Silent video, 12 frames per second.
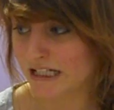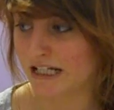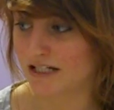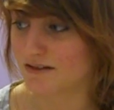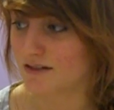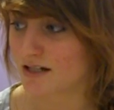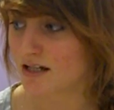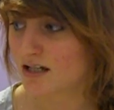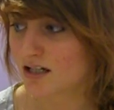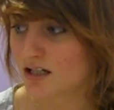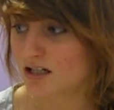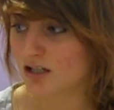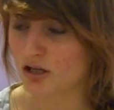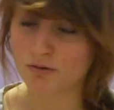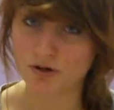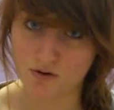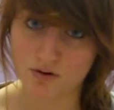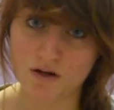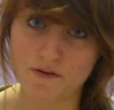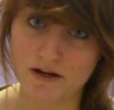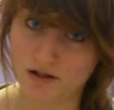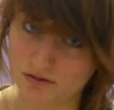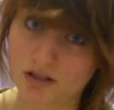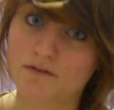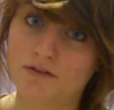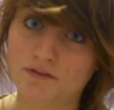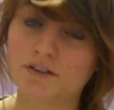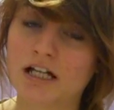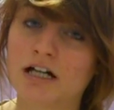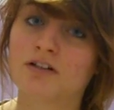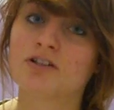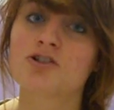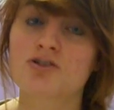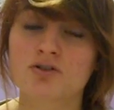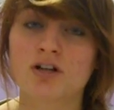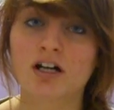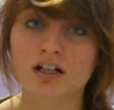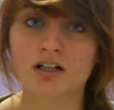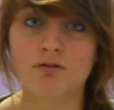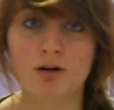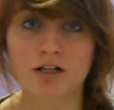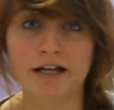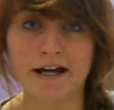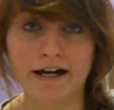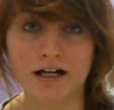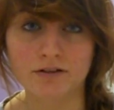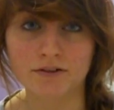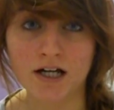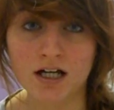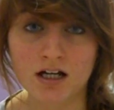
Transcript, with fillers: And you recorded that you only have fifty calories. You're not going to want to have